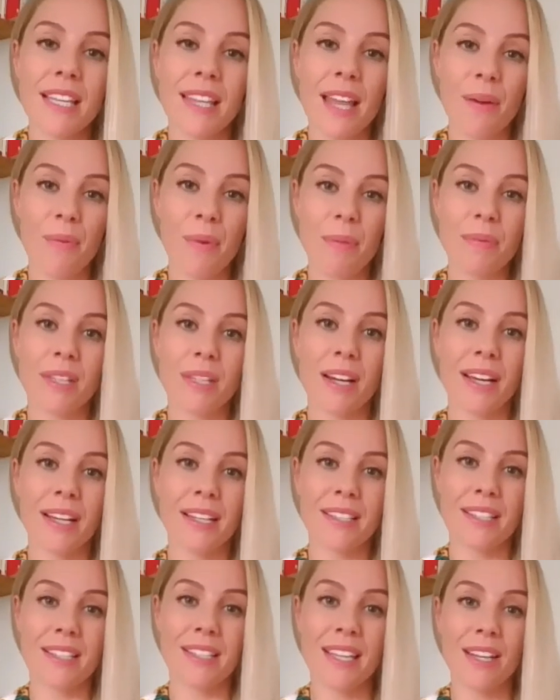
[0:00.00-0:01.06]
website
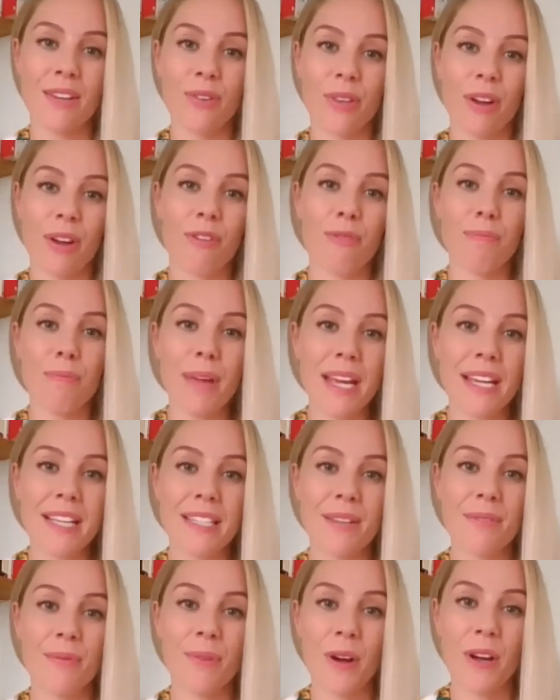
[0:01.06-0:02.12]
to see all their
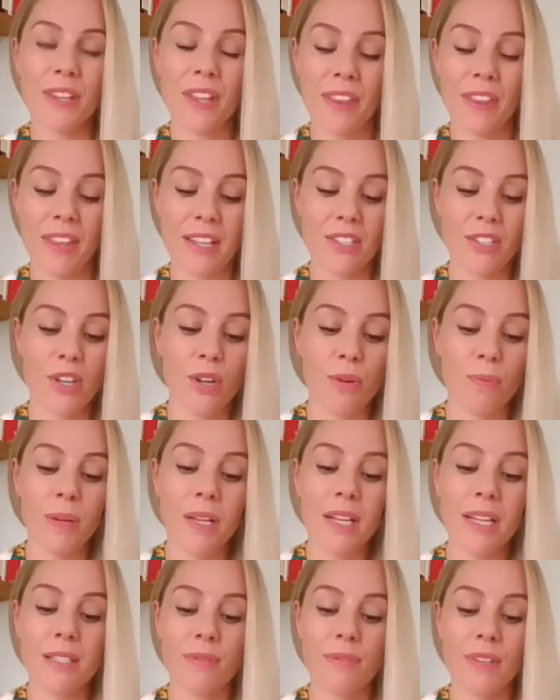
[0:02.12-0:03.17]
amazing work that they do,
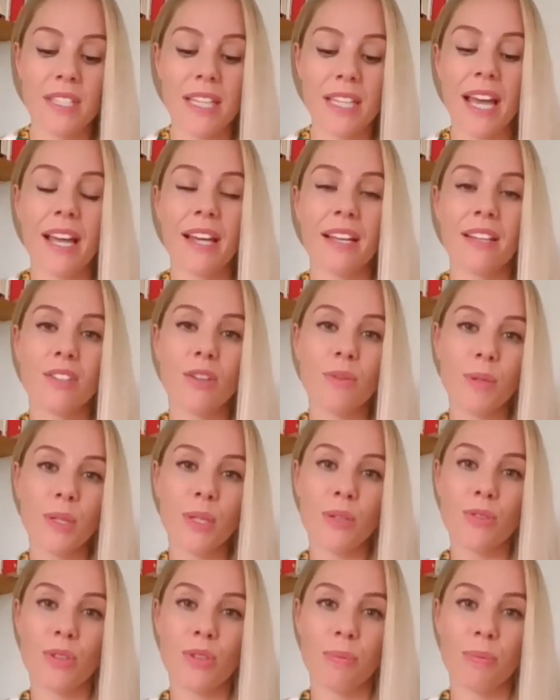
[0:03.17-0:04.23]
please visit
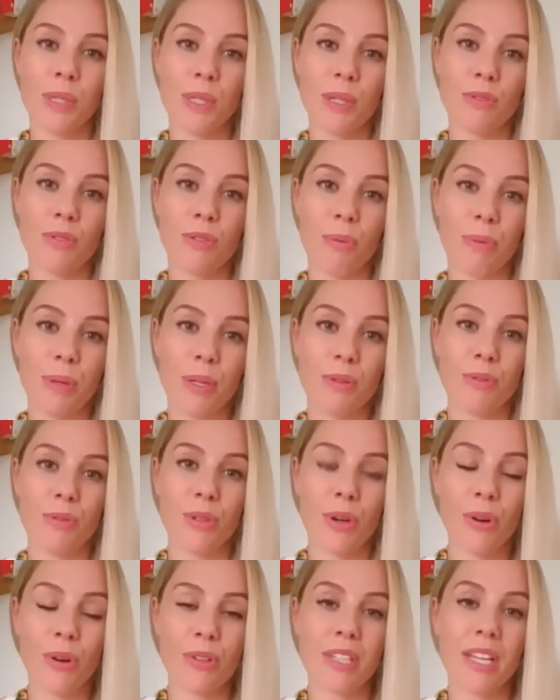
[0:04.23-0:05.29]

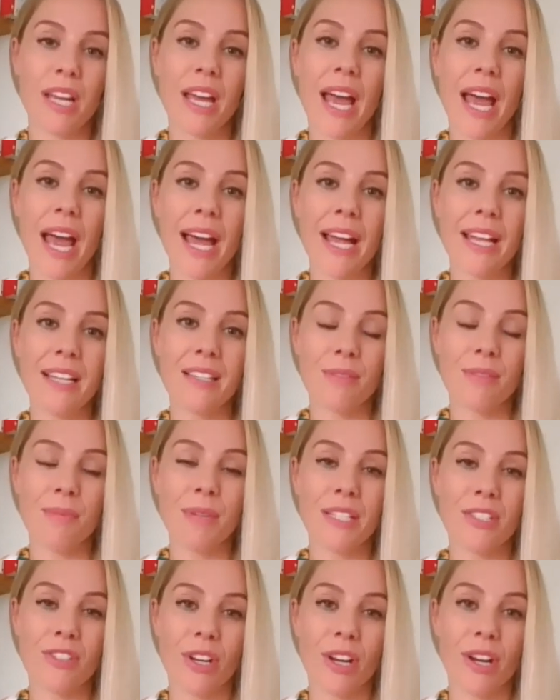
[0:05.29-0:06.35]

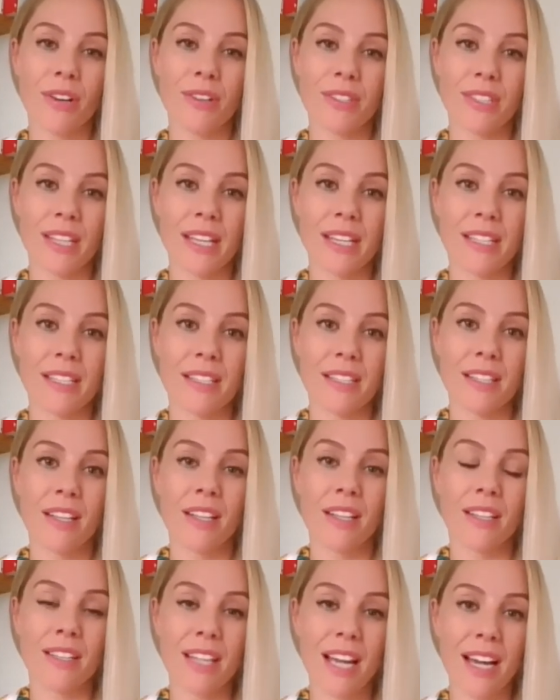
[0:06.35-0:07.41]

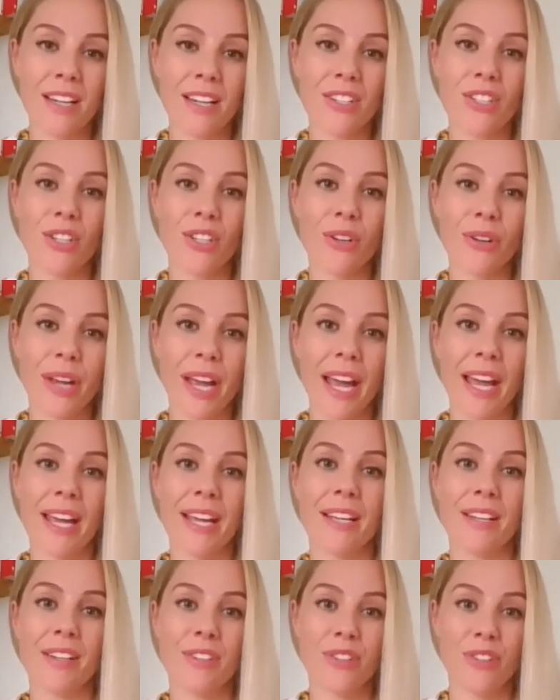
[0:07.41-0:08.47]

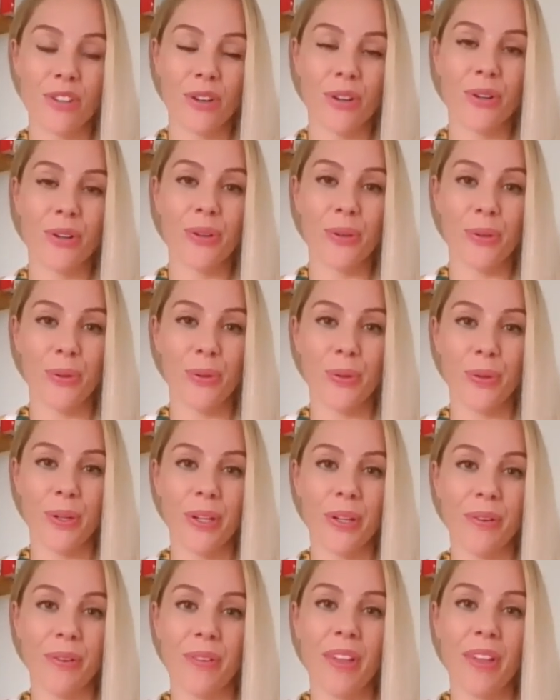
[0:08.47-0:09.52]
www.endometriosis-uk.org.
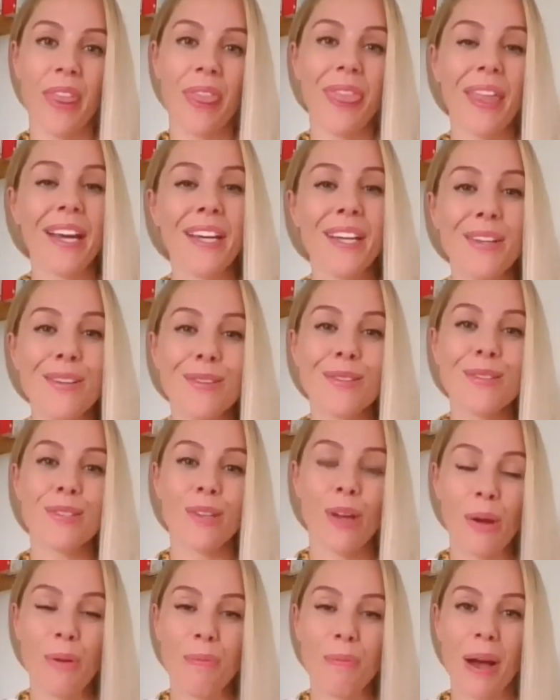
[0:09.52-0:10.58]
Thank you
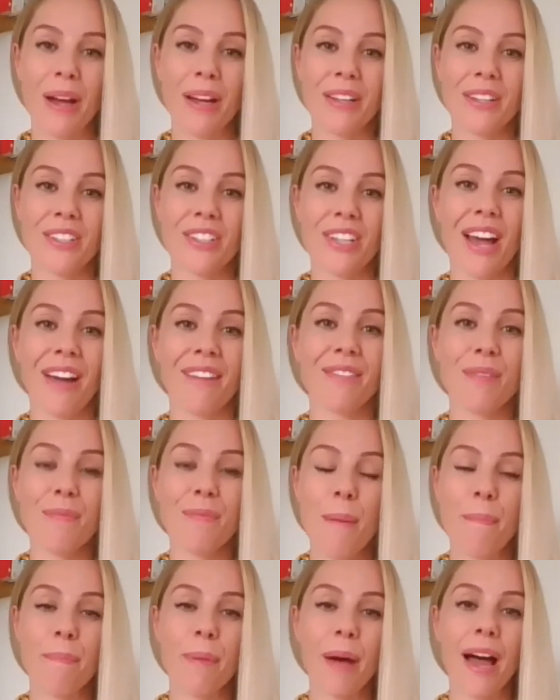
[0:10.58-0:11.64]
so much, and
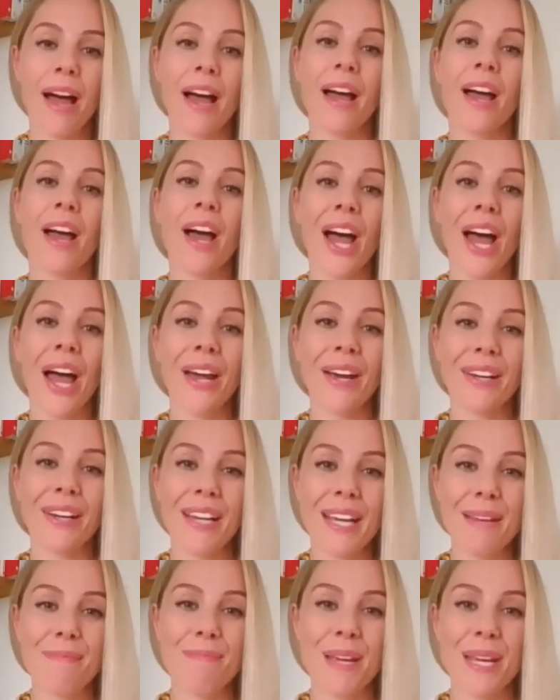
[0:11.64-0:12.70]
remember,
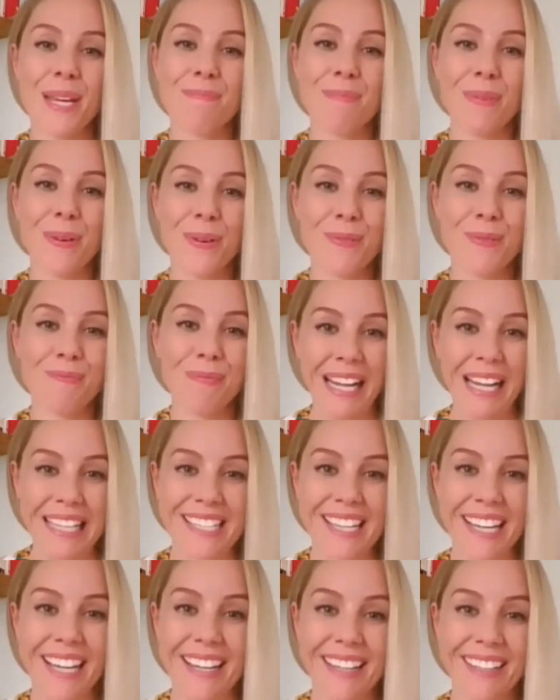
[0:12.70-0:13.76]
only people matter.